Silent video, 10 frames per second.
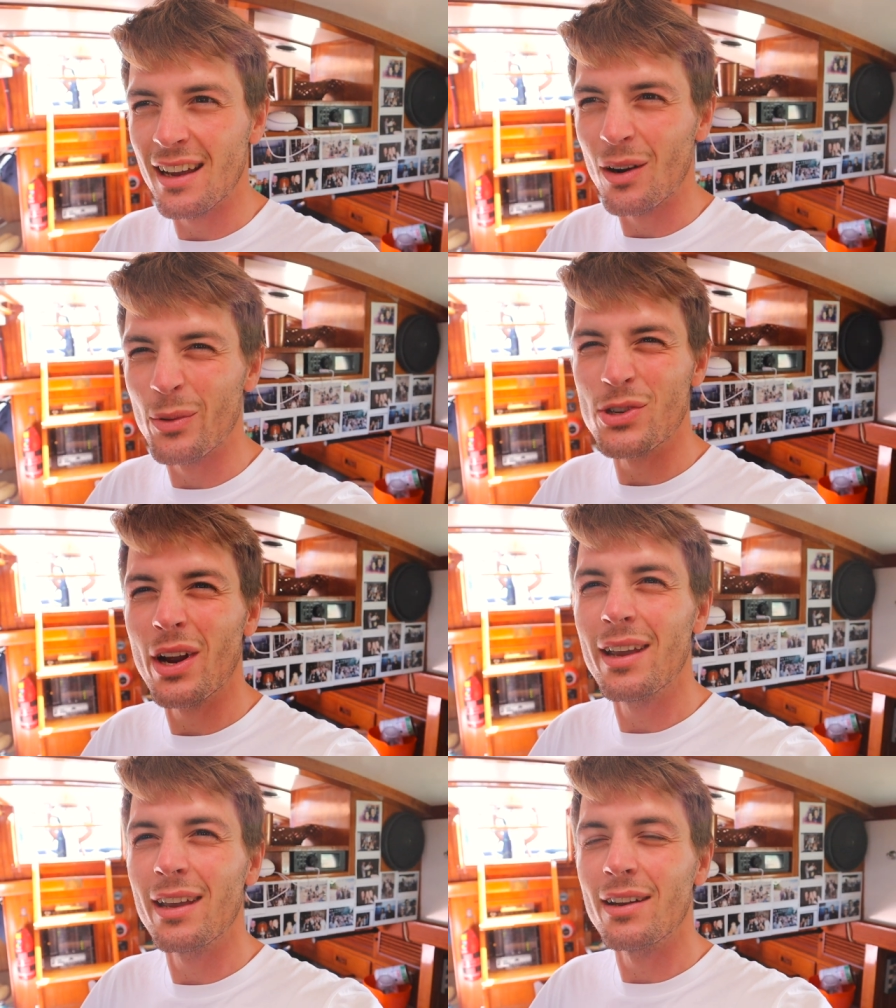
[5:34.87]
are we
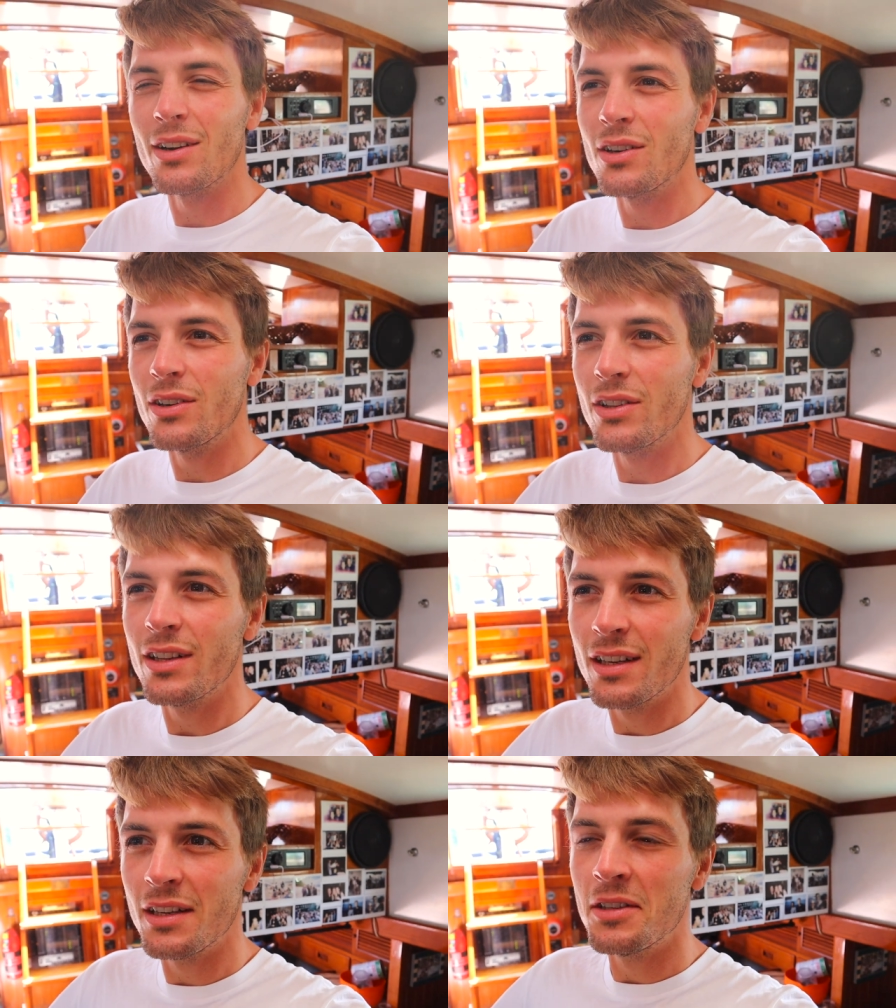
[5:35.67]
dragging at all?
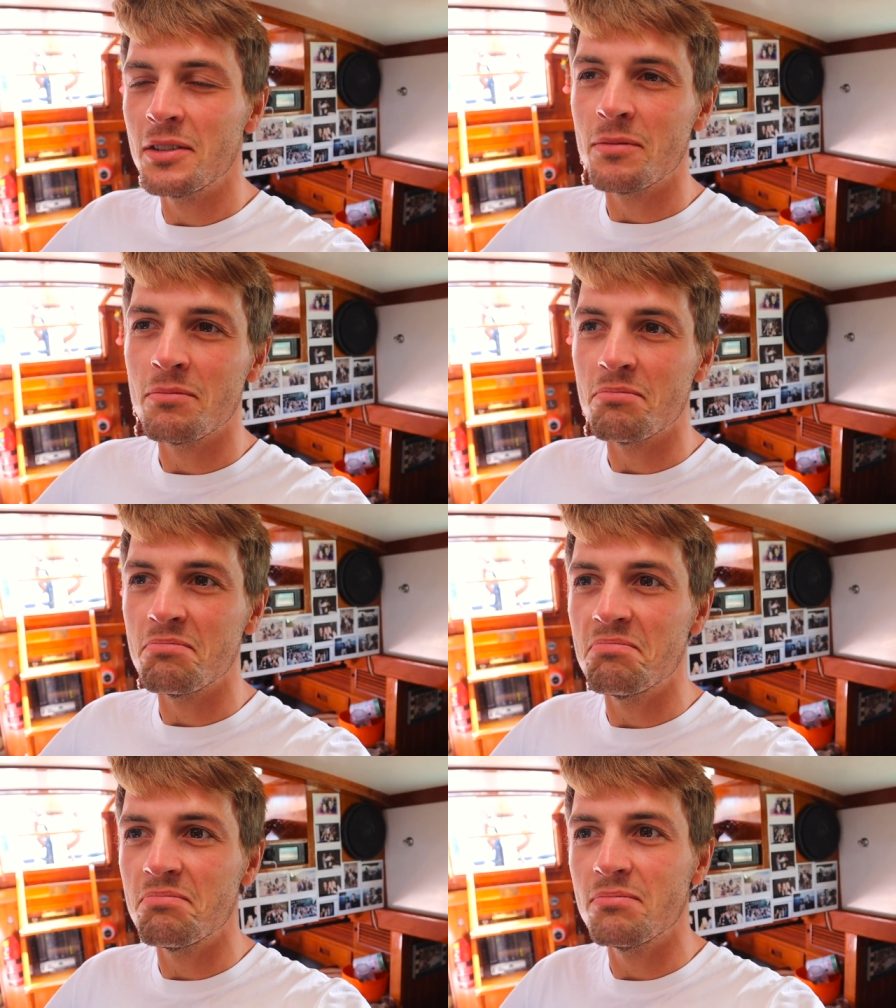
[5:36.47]

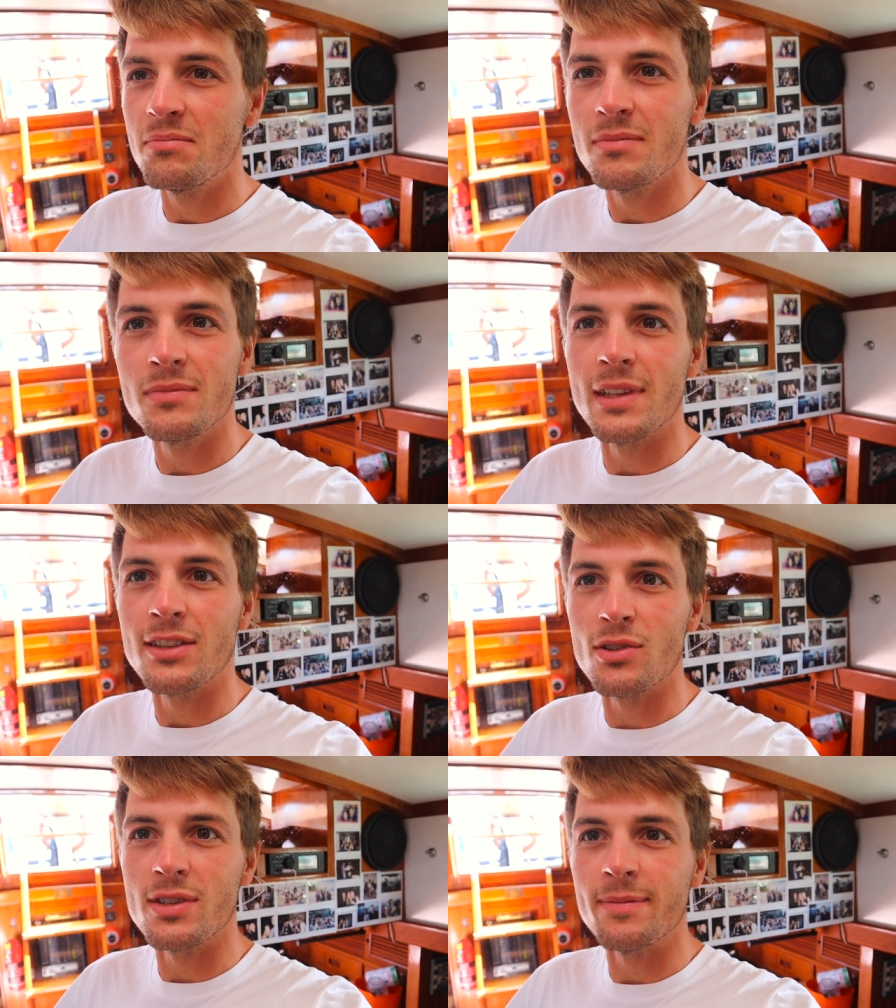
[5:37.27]

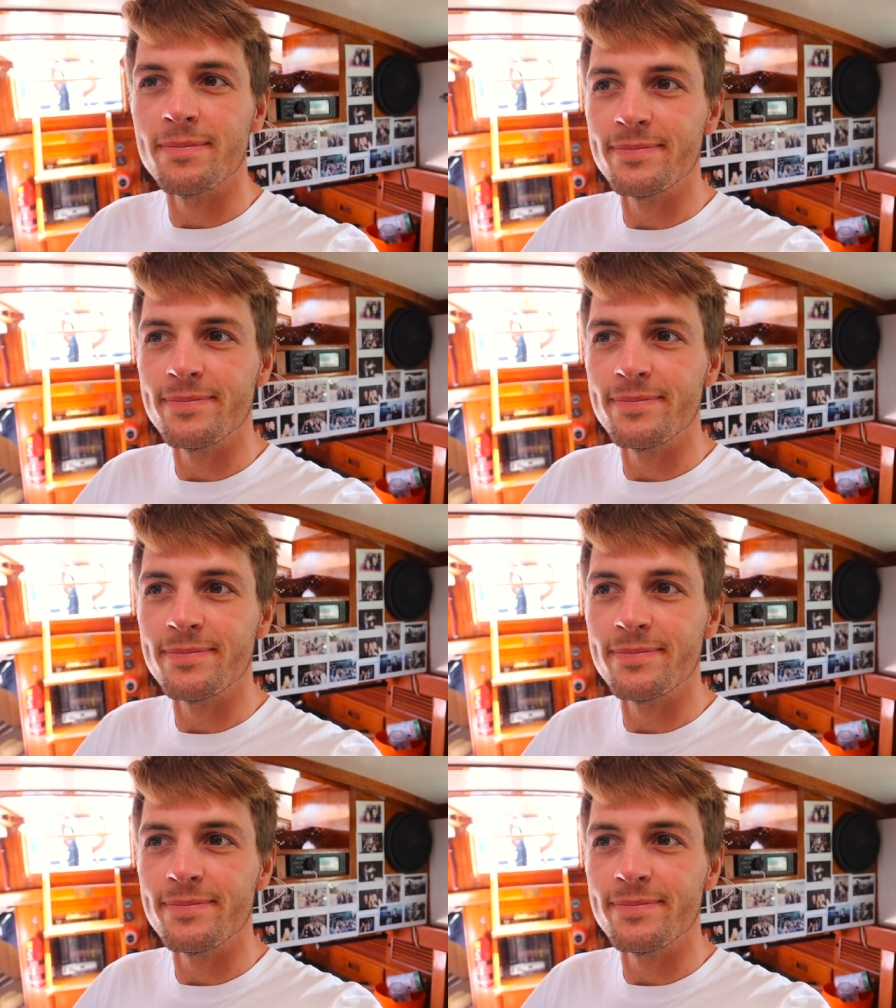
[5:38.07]
Let's go see.